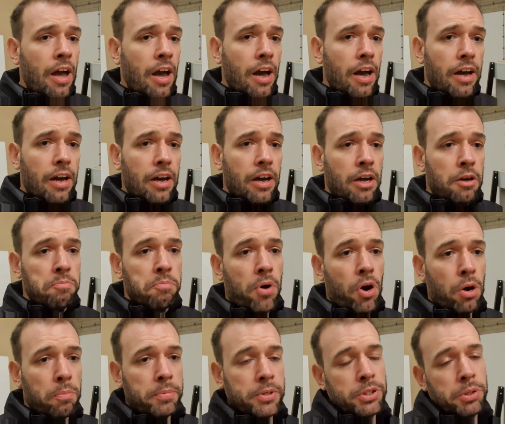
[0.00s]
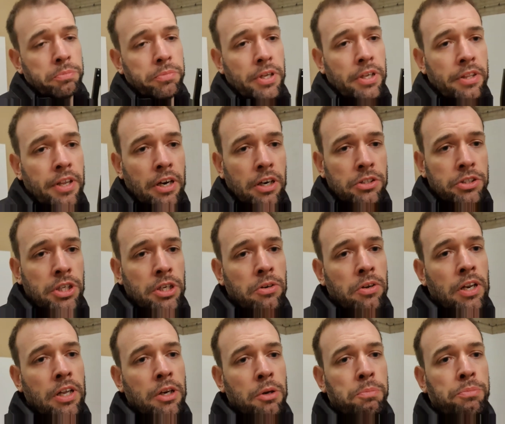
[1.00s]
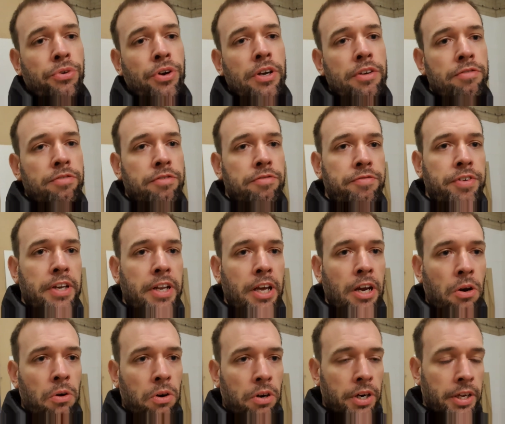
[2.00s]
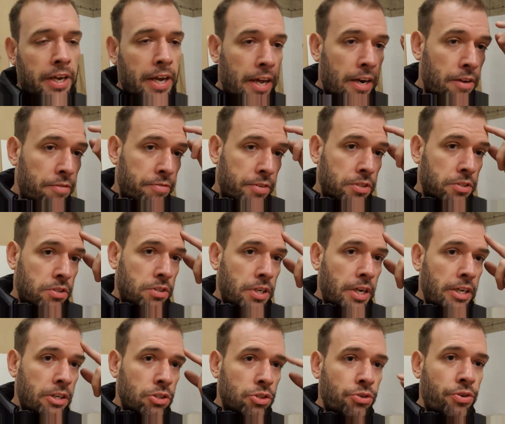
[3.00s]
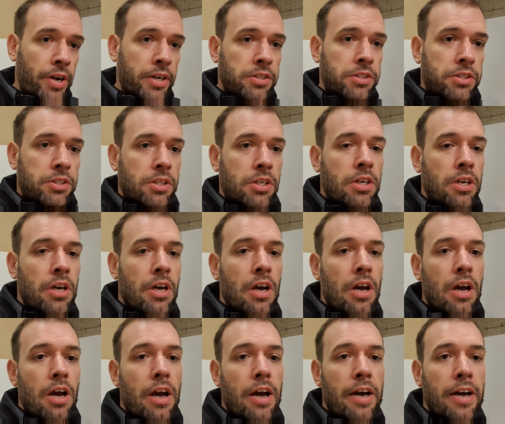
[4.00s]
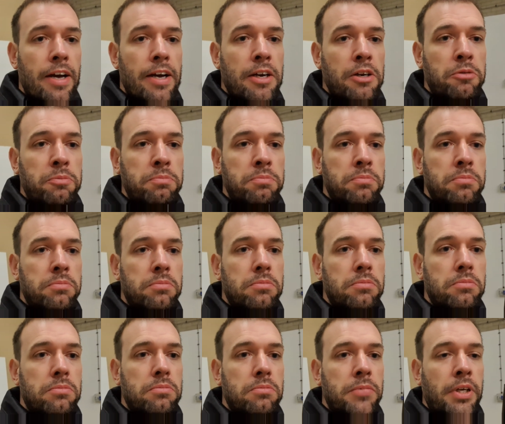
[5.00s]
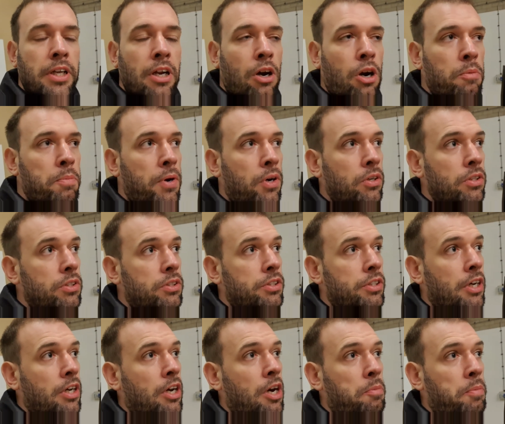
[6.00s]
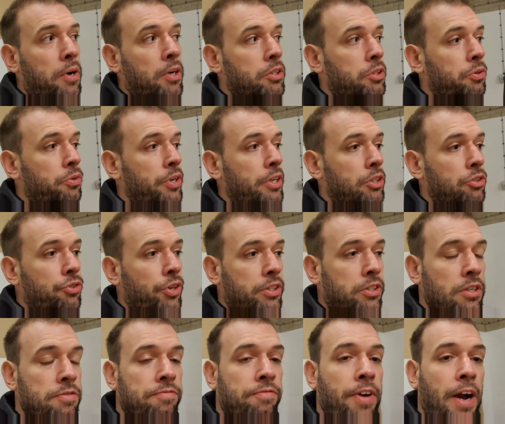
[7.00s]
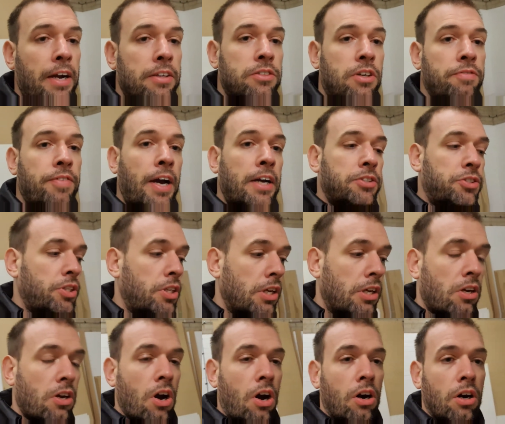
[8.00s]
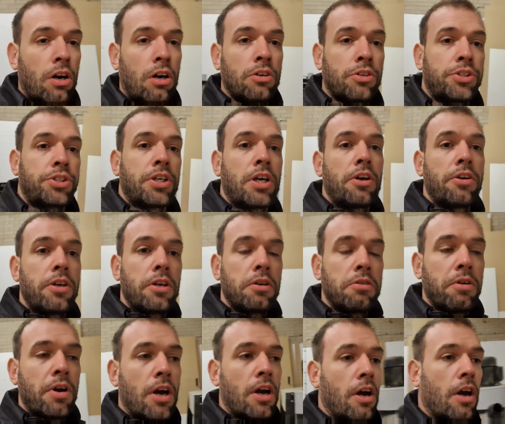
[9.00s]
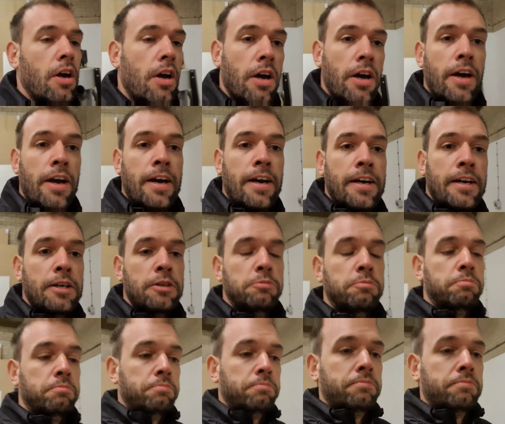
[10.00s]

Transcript: It might be something that I do a little brief video on again if there's interest. You know, I might do an interest. In fact, I've actually got, I'll show you, I